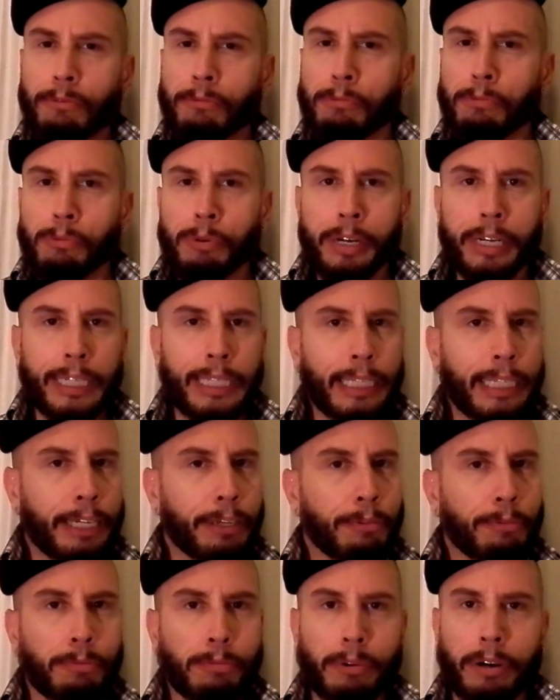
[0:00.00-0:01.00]

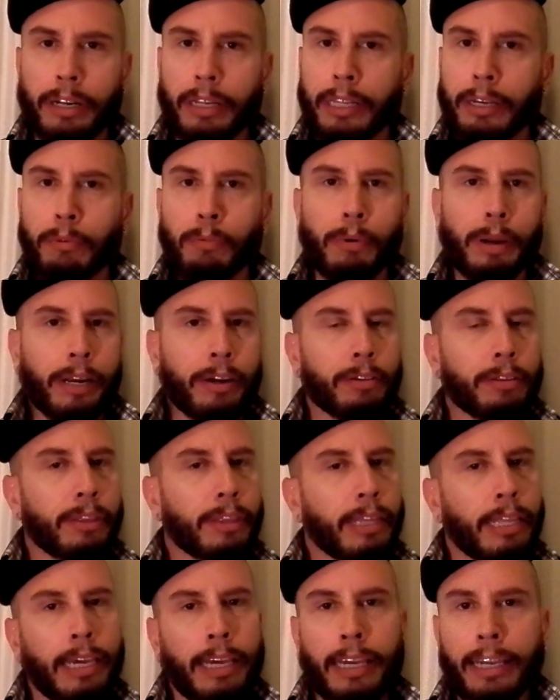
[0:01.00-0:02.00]
really, really weird
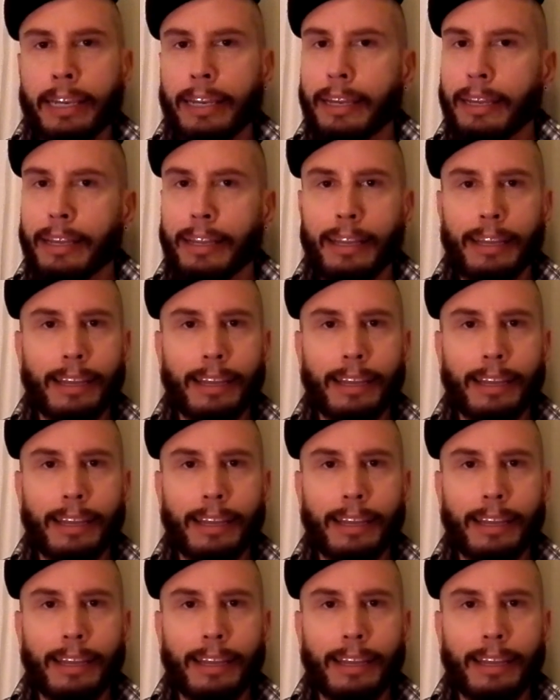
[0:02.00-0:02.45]
thing.